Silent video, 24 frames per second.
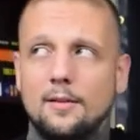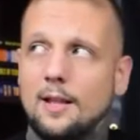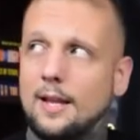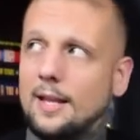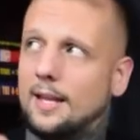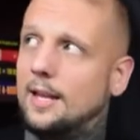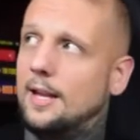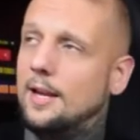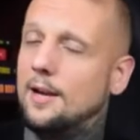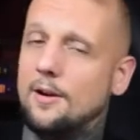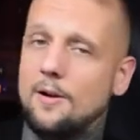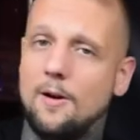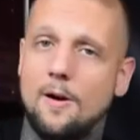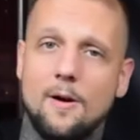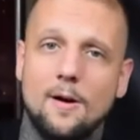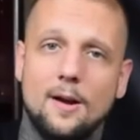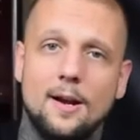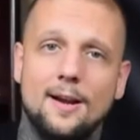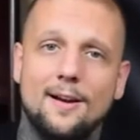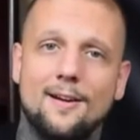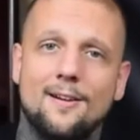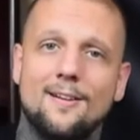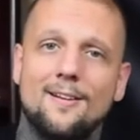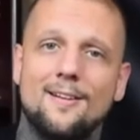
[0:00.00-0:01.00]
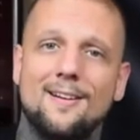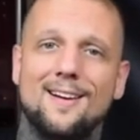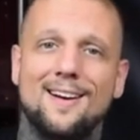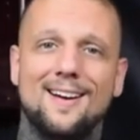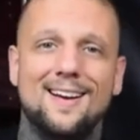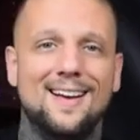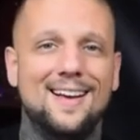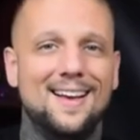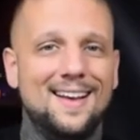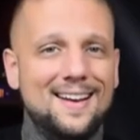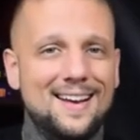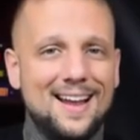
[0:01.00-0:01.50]
like here or here,
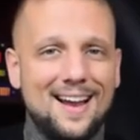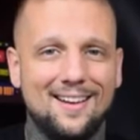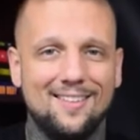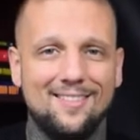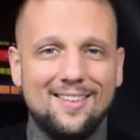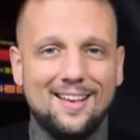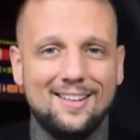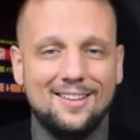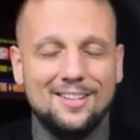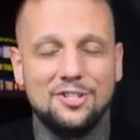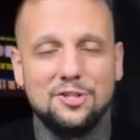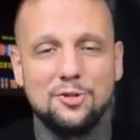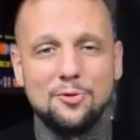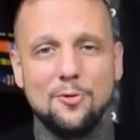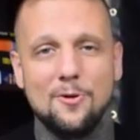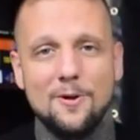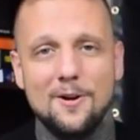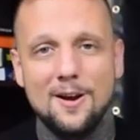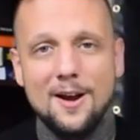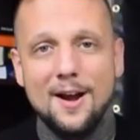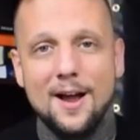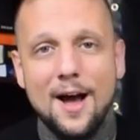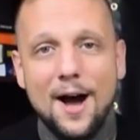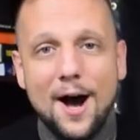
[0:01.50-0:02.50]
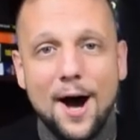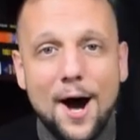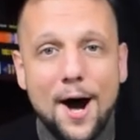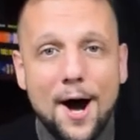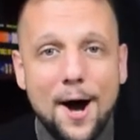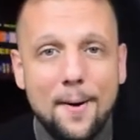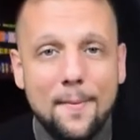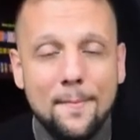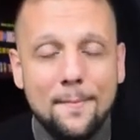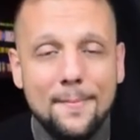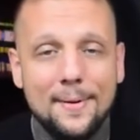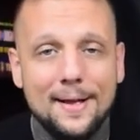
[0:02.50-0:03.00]
not exactly sure.
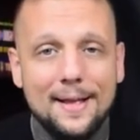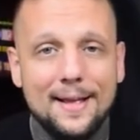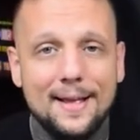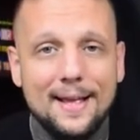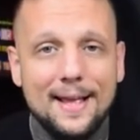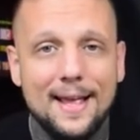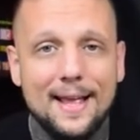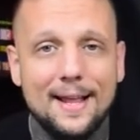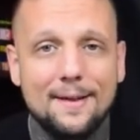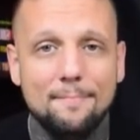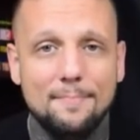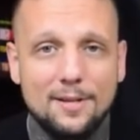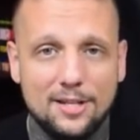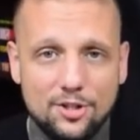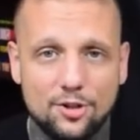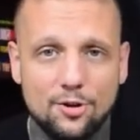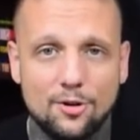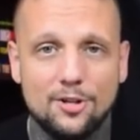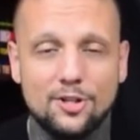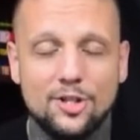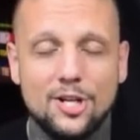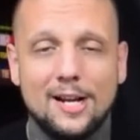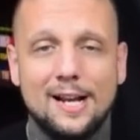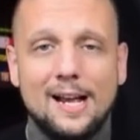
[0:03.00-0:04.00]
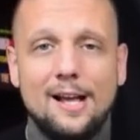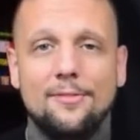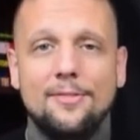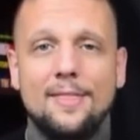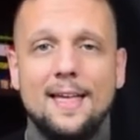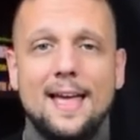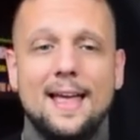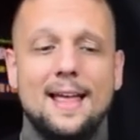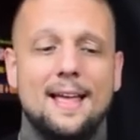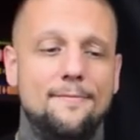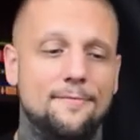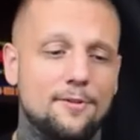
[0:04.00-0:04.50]
Um, And be sure to check out
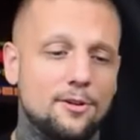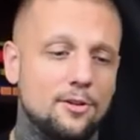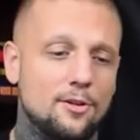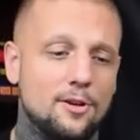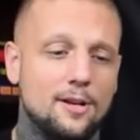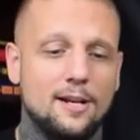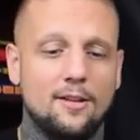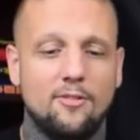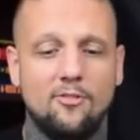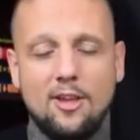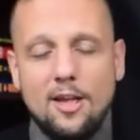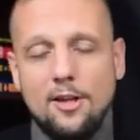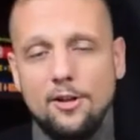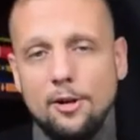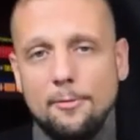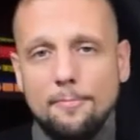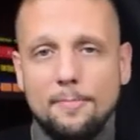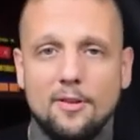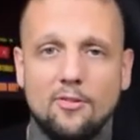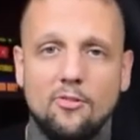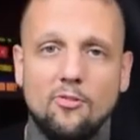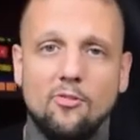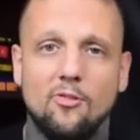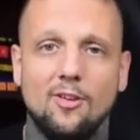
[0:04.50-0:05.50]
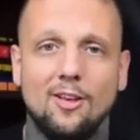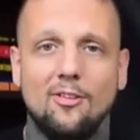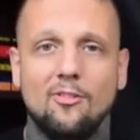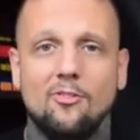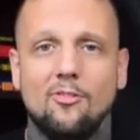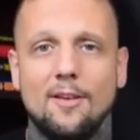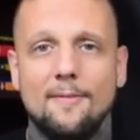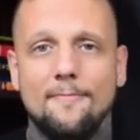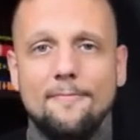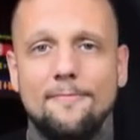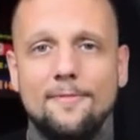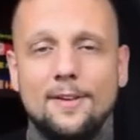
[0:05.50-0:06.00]
that if you're looking to scale your business six,
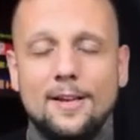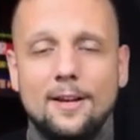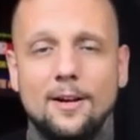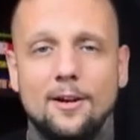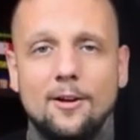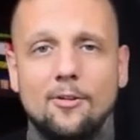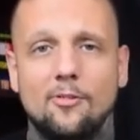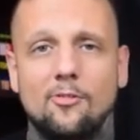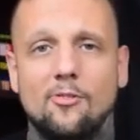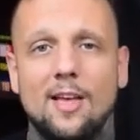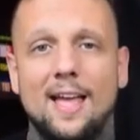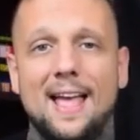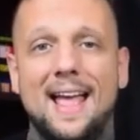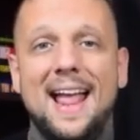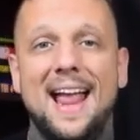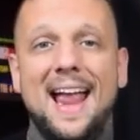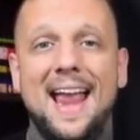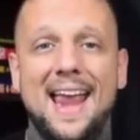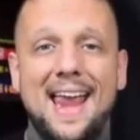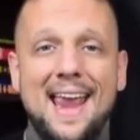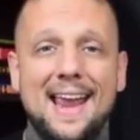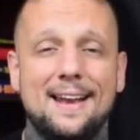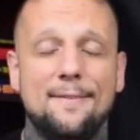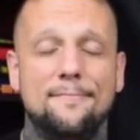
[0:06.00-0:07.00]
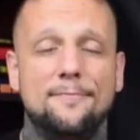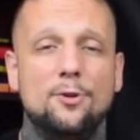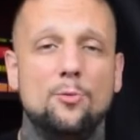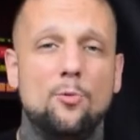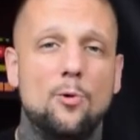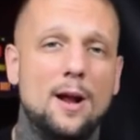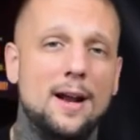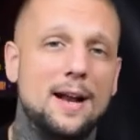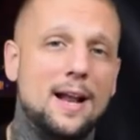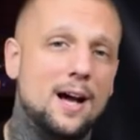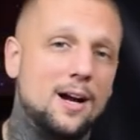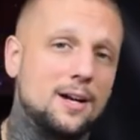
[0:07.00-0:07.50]
seven figures. And if you
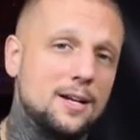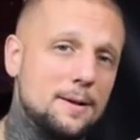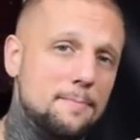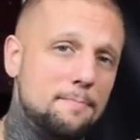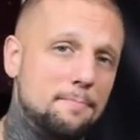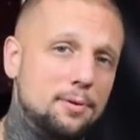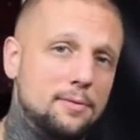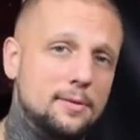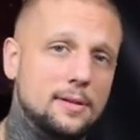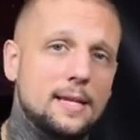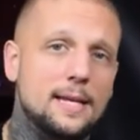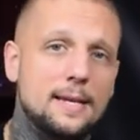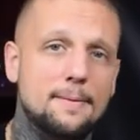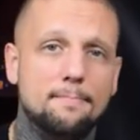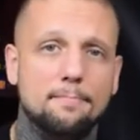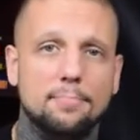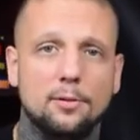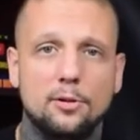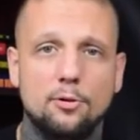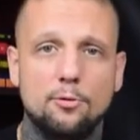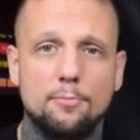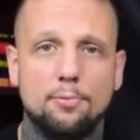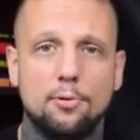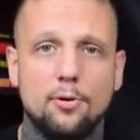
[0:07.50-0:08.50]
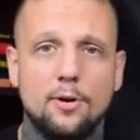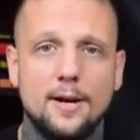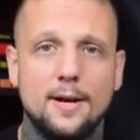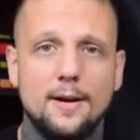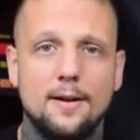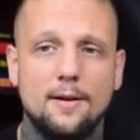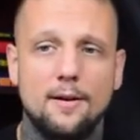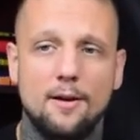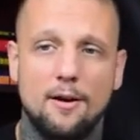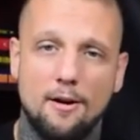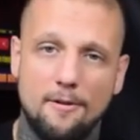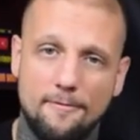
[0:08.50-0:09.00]
want a complete
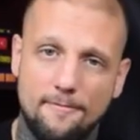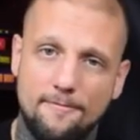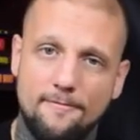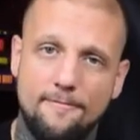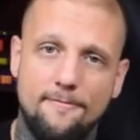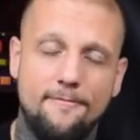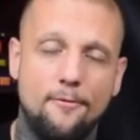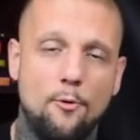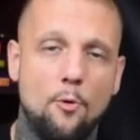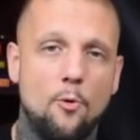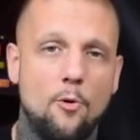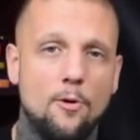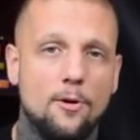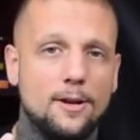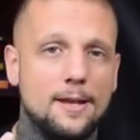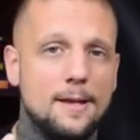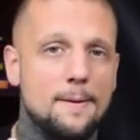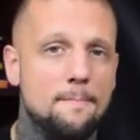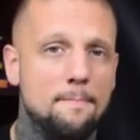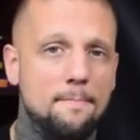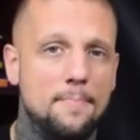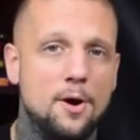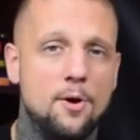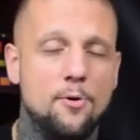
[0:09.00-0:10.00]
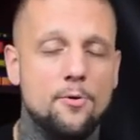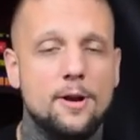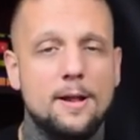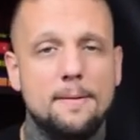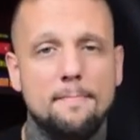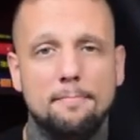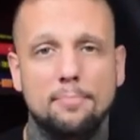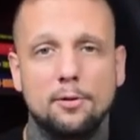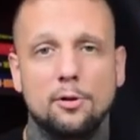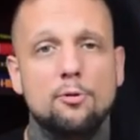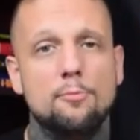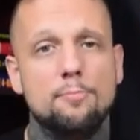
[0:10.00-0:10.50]
blueprint, a four
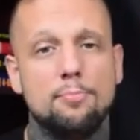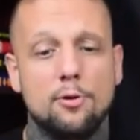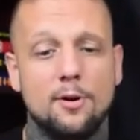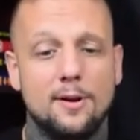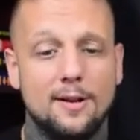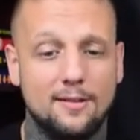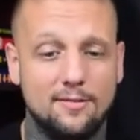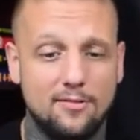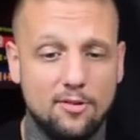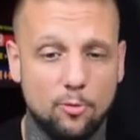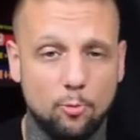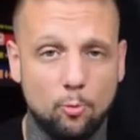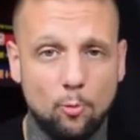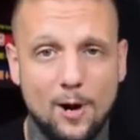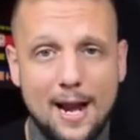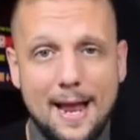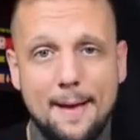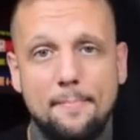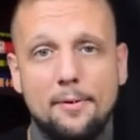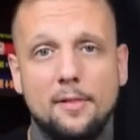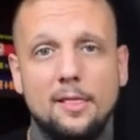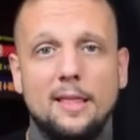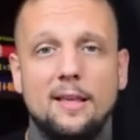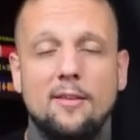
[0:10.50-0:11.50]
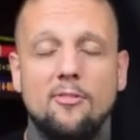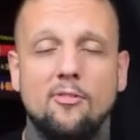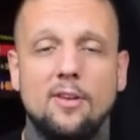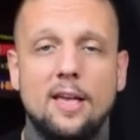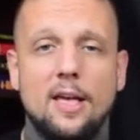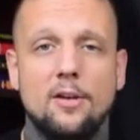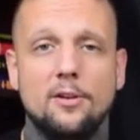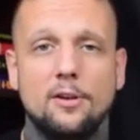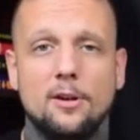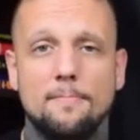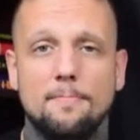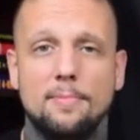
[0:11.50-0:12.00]
component blueprint to rapidly
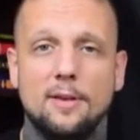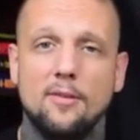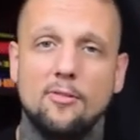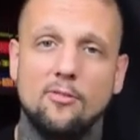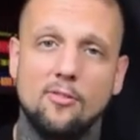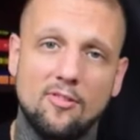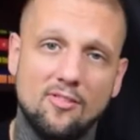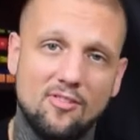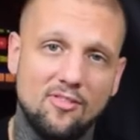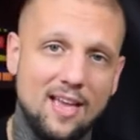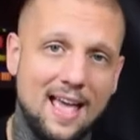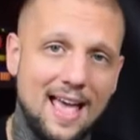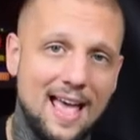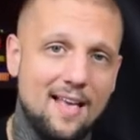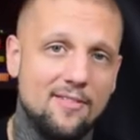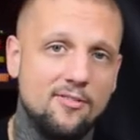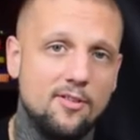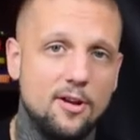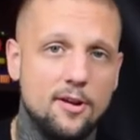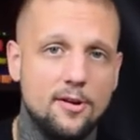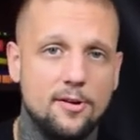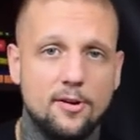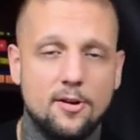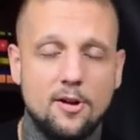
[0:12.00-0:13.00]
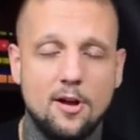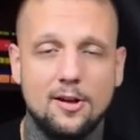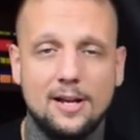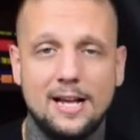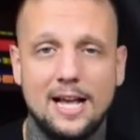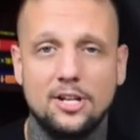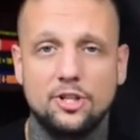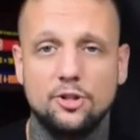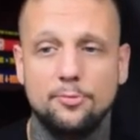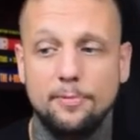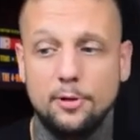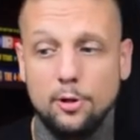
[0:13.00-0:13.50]
scale your business as an
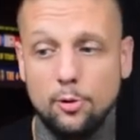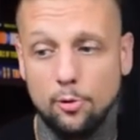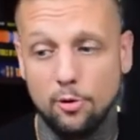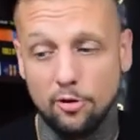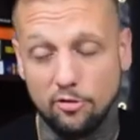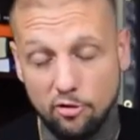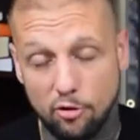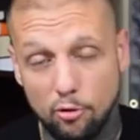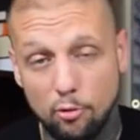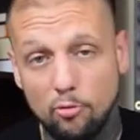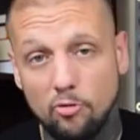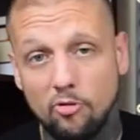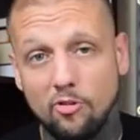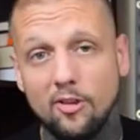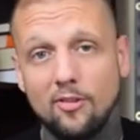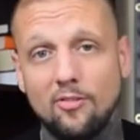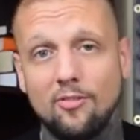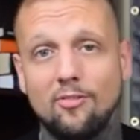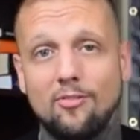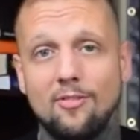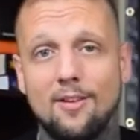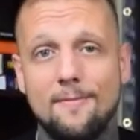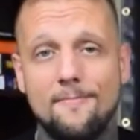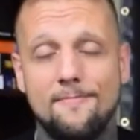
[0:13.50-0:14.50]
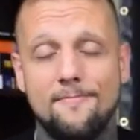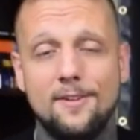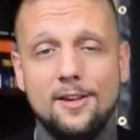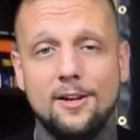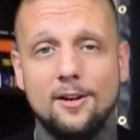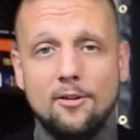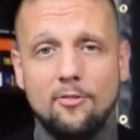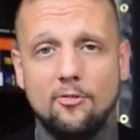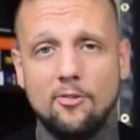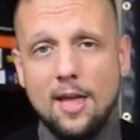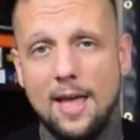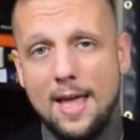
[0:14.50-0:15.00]
underdog entrepreneur to six and seven
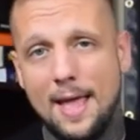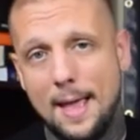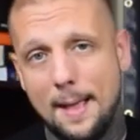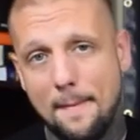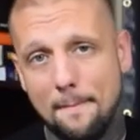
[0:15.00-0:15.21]
figures,